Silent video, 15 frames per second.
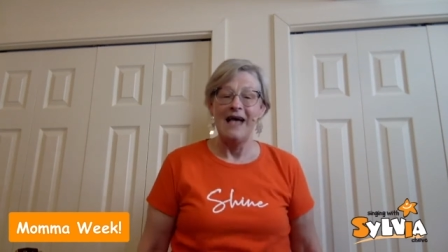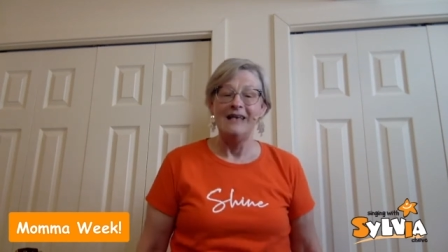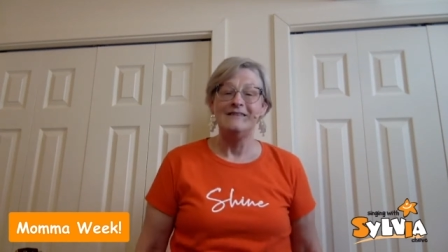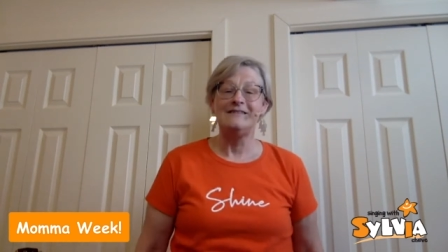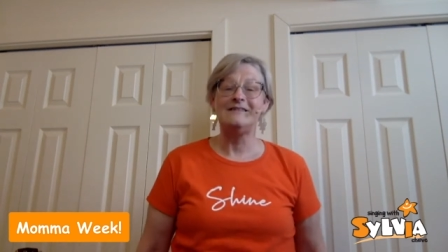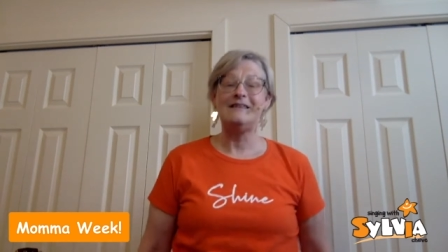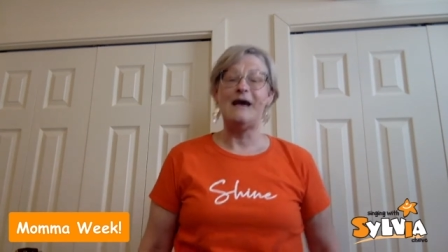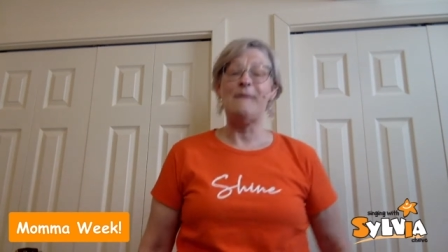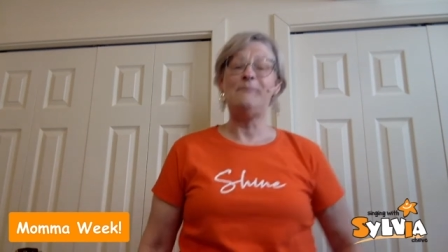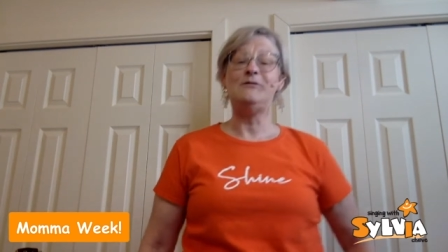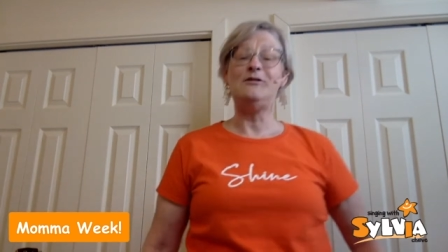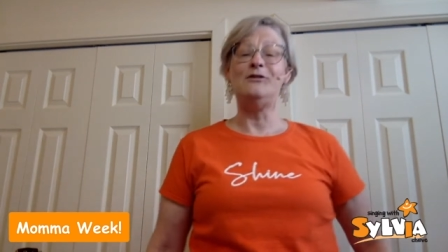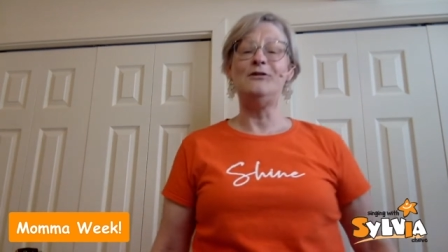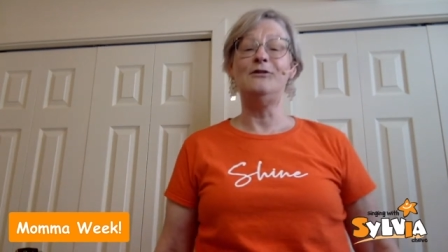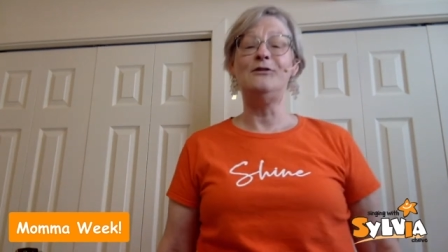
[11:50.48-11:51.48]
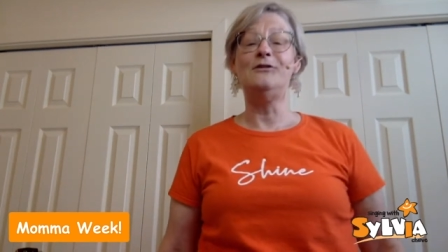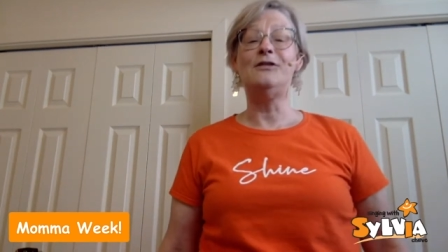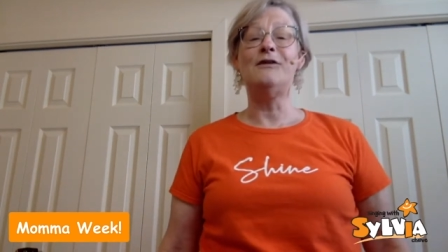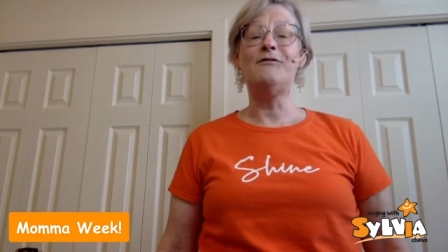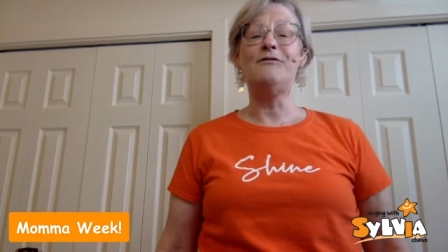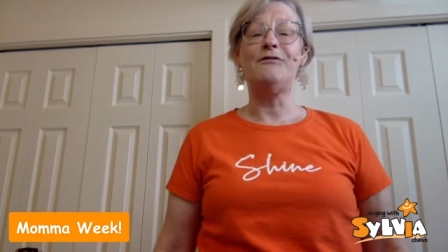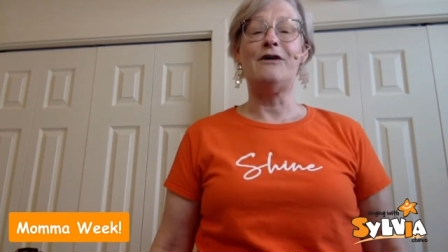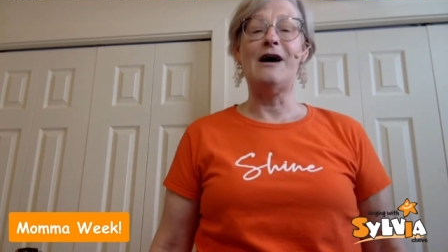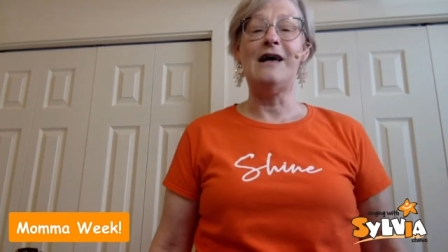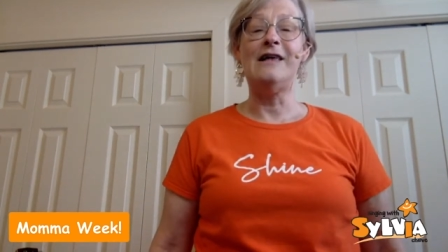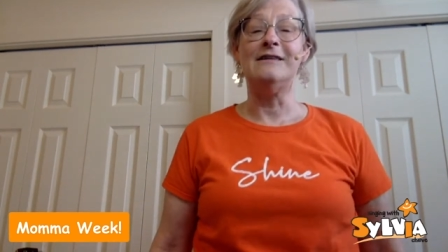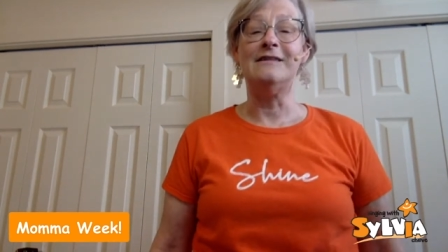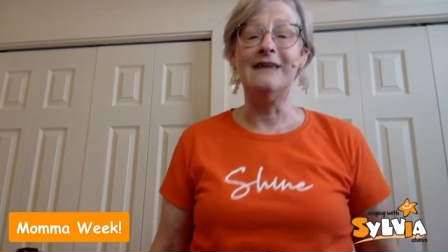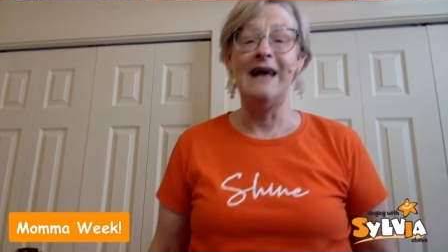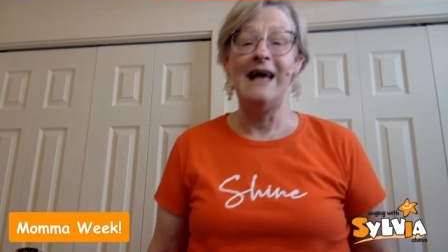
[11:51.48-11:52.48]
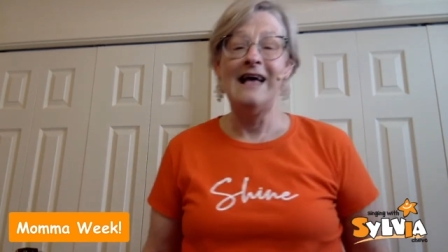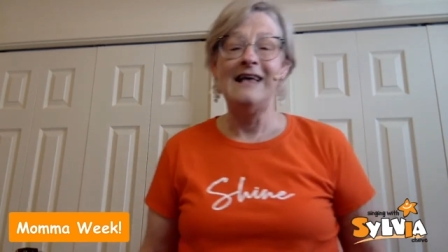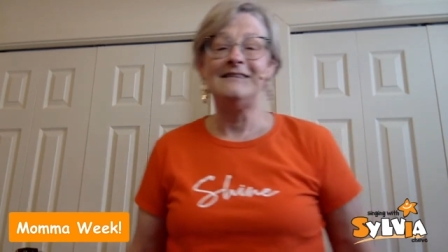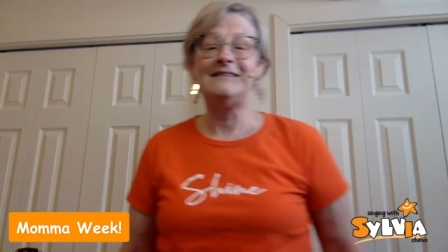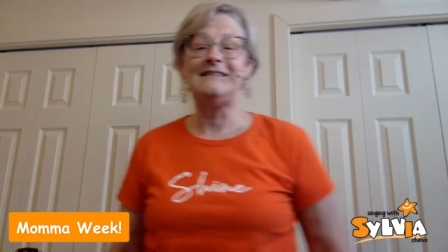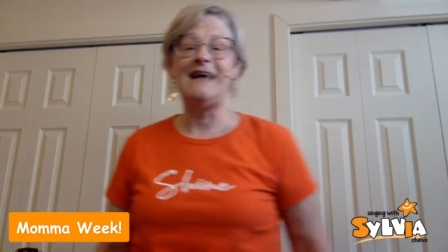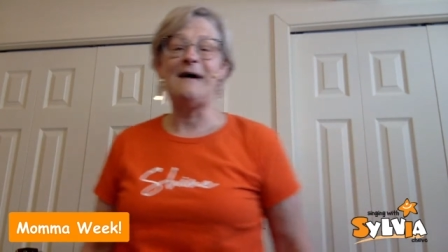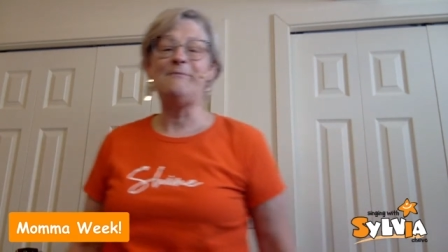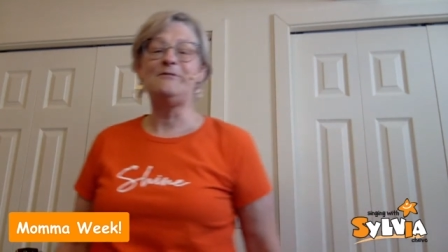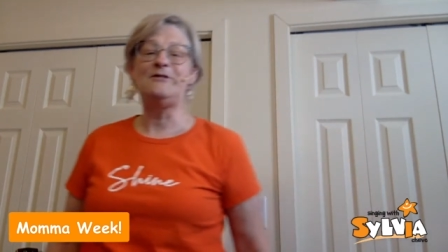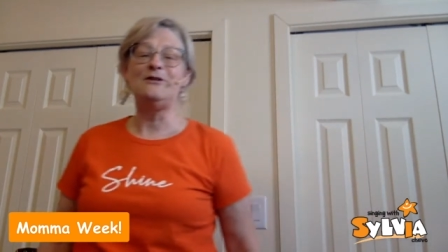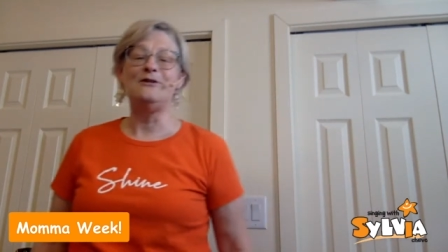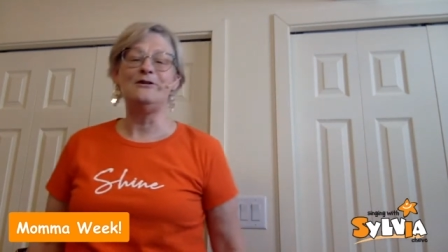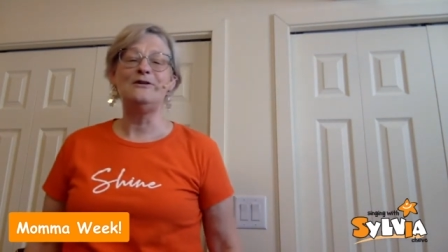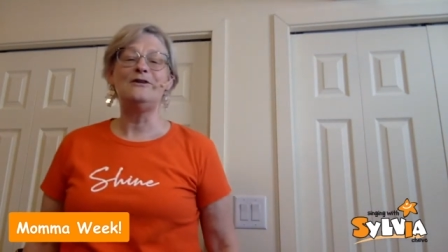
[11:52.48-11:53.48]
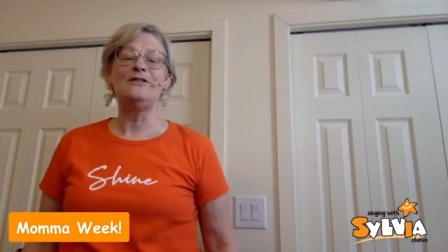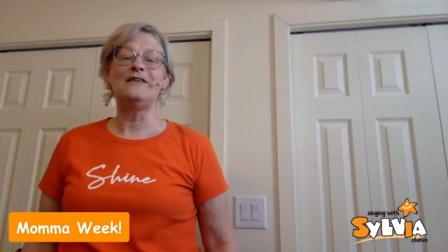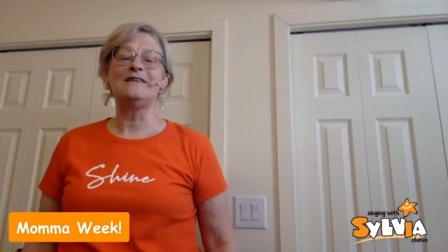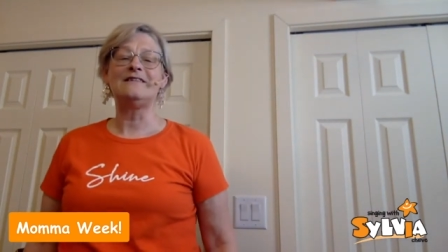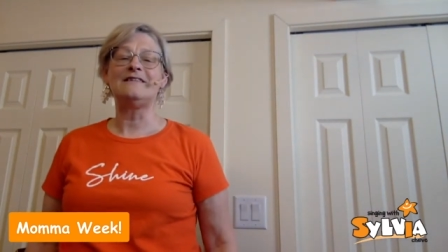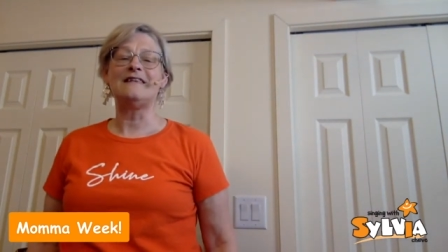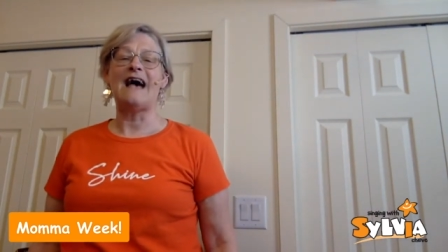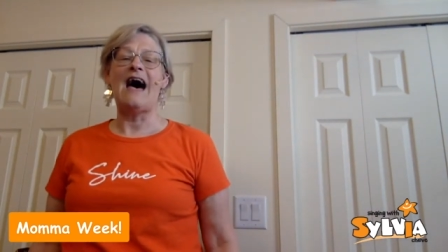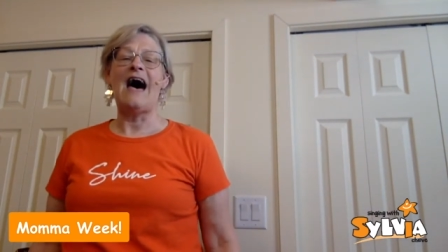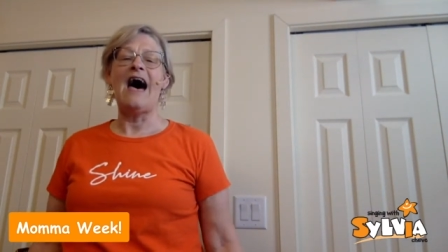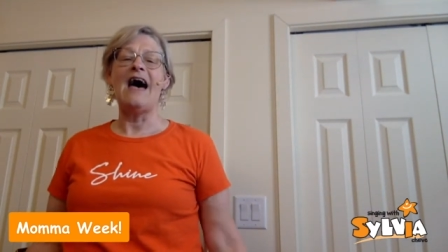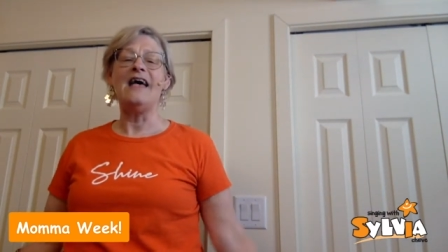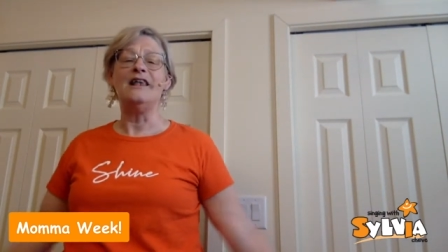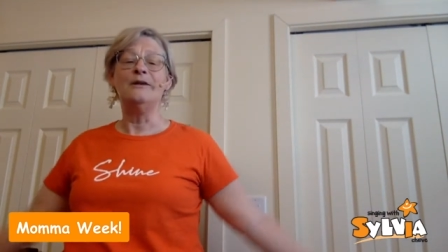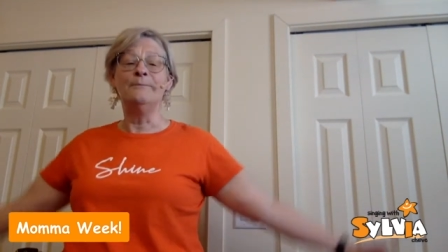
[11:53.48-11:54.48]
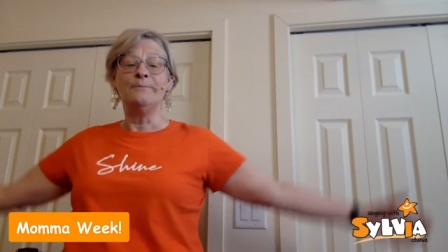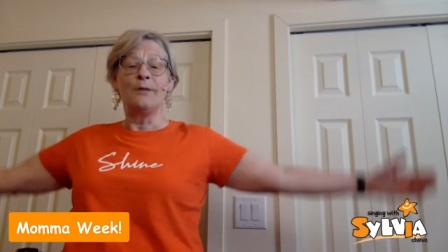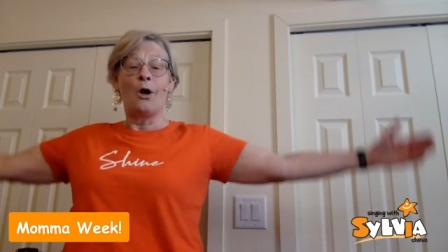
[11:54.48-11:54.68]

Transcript: Step to the front, step to the side,